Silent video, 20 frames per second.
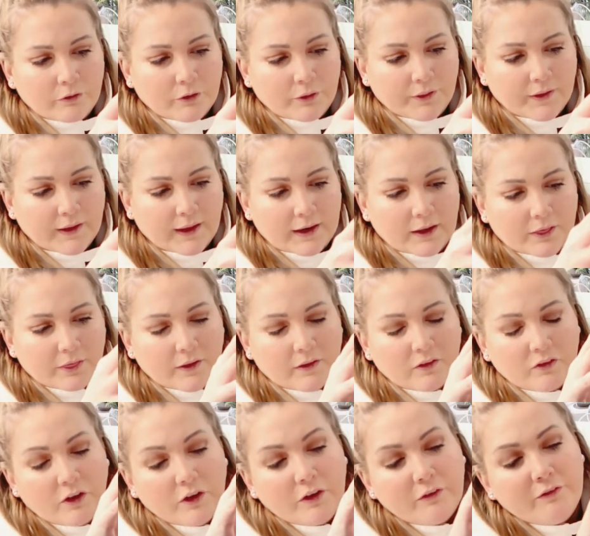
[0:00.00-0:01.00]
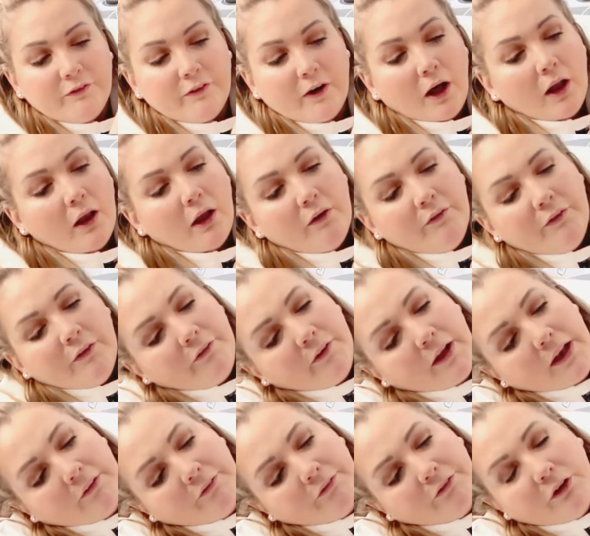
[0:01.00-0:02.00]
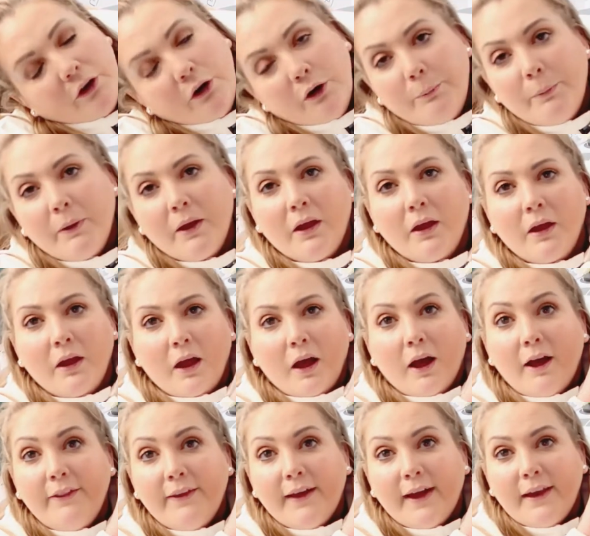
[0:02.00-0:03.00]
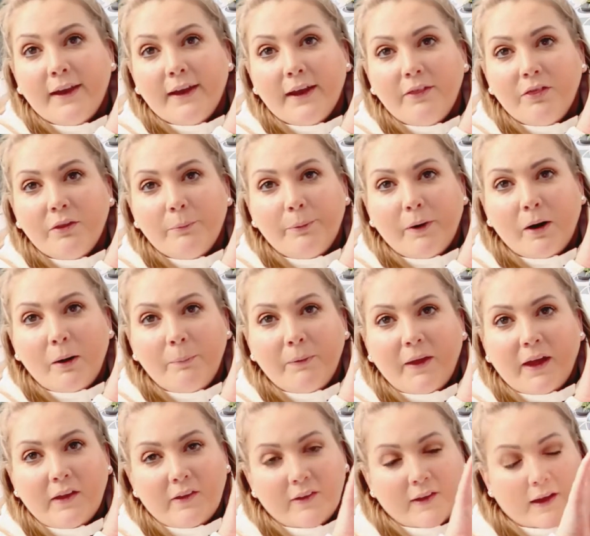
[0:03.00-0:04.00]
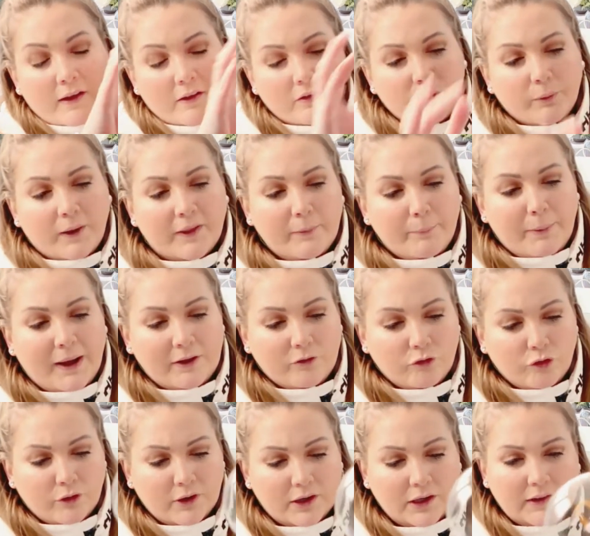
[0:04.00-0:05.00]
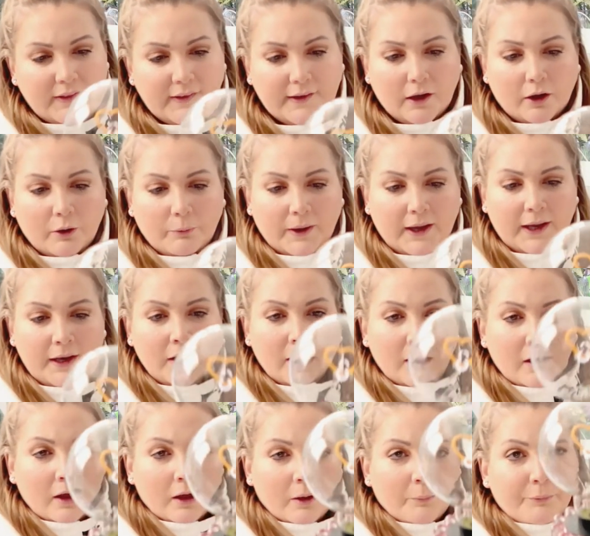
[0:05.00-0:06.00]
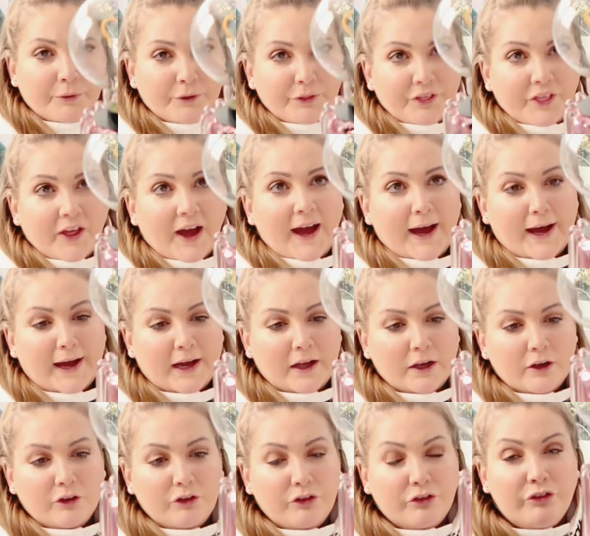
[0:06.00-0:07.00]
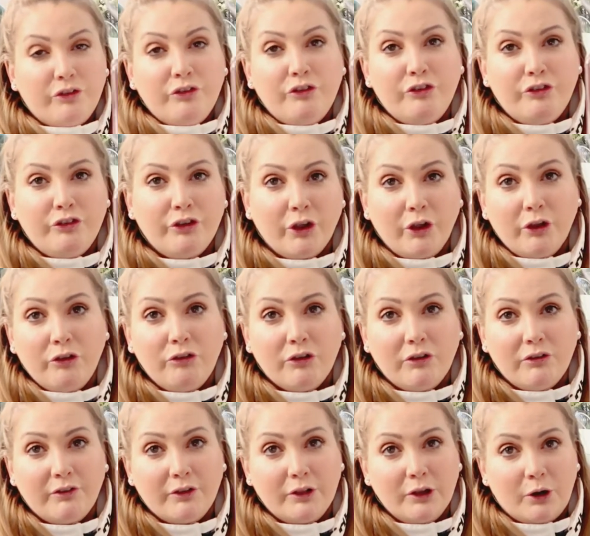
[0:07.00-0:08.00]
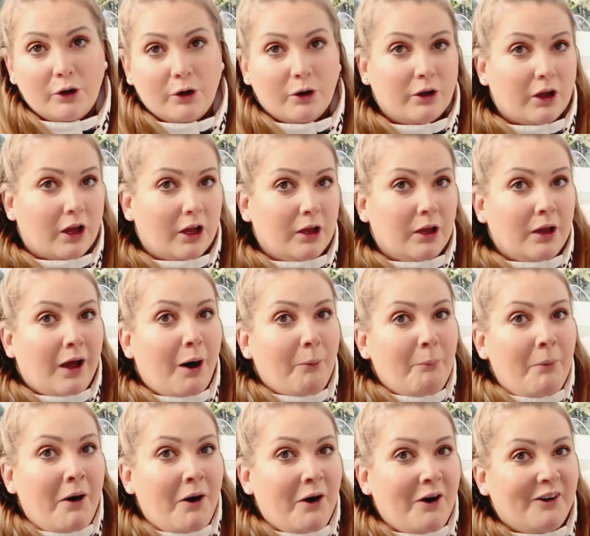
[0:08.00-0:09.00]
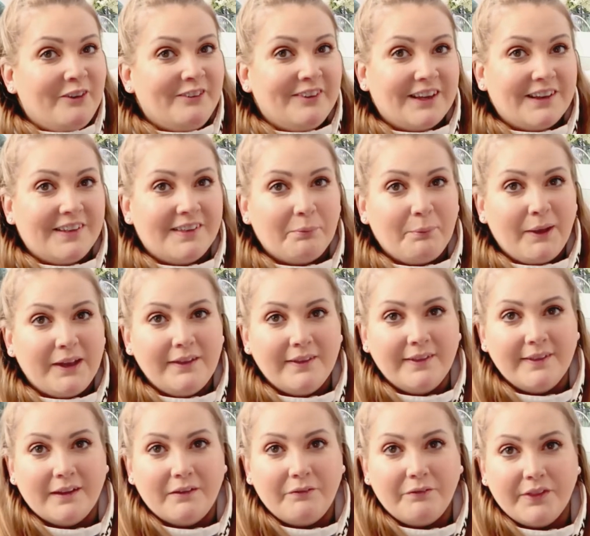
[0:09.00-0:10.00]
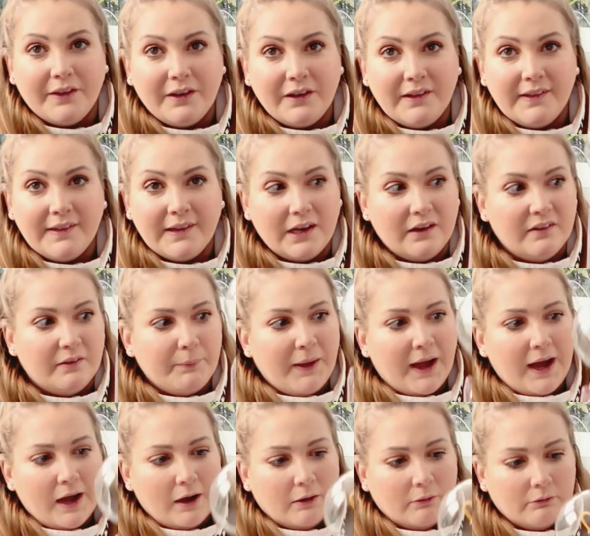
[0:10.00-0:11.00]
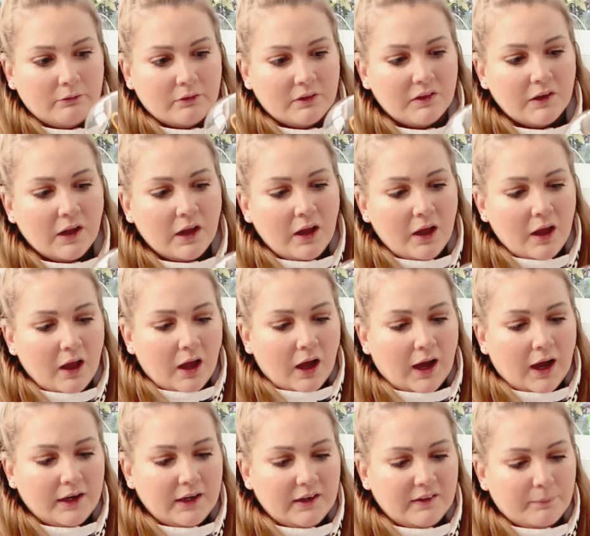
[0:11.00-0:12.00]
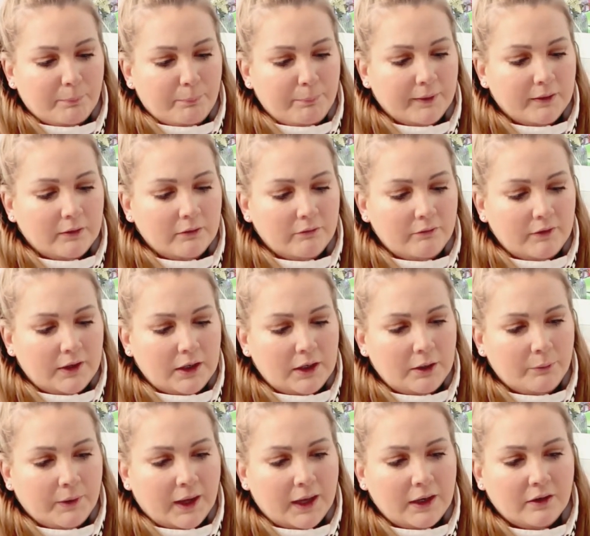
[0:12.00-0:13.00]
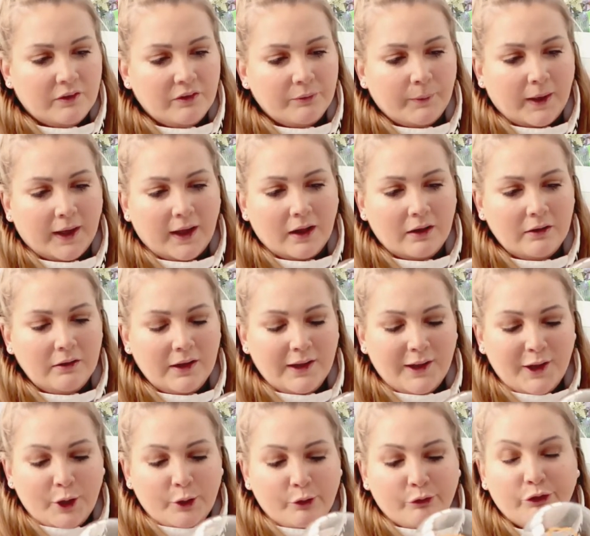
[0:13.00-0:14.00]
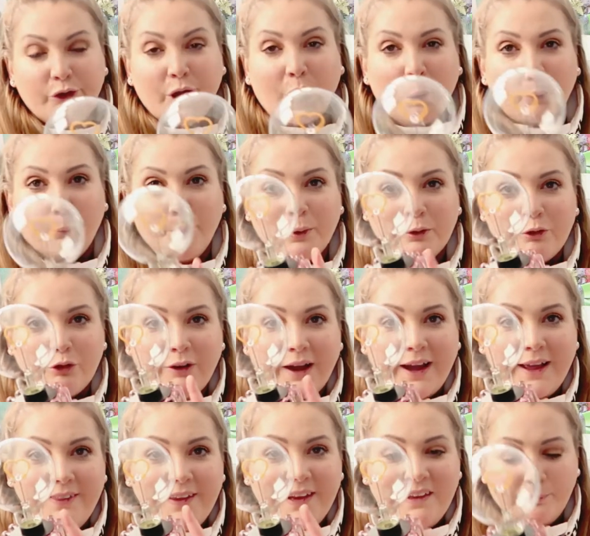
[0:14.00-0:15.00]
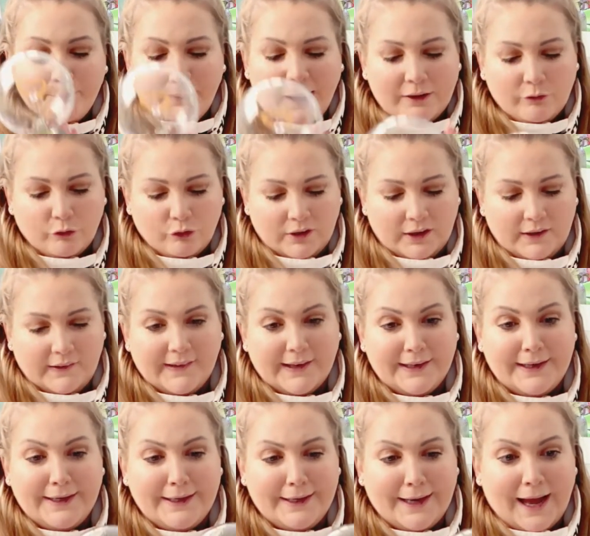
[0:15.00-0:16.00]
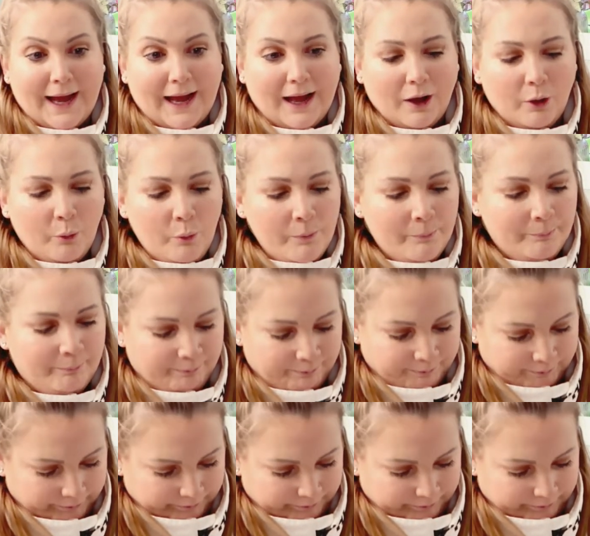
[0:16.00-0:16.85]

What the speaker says: Don't think anything's gonna fall off if I lift it up. And then at the bottom there, that's where the batteries go in. But that sure does look a lot more expensive than £6. And it's built really well as well. So we'll try these batteries in it now.